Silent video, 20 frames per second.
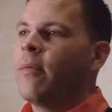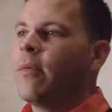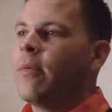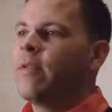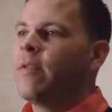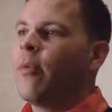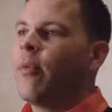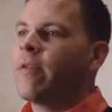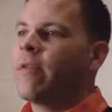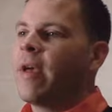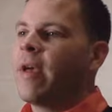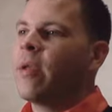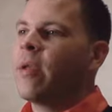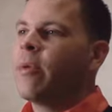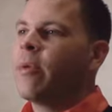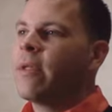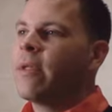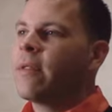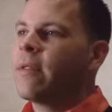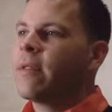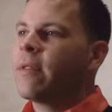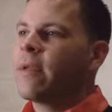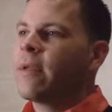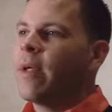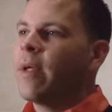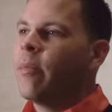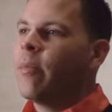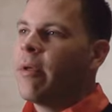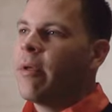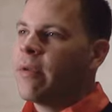these balls got to be
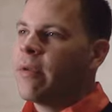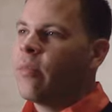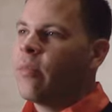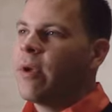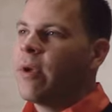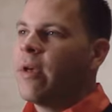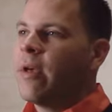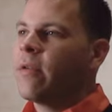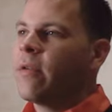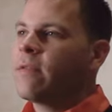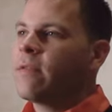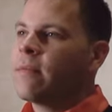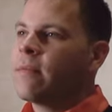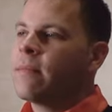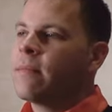better than everybody else.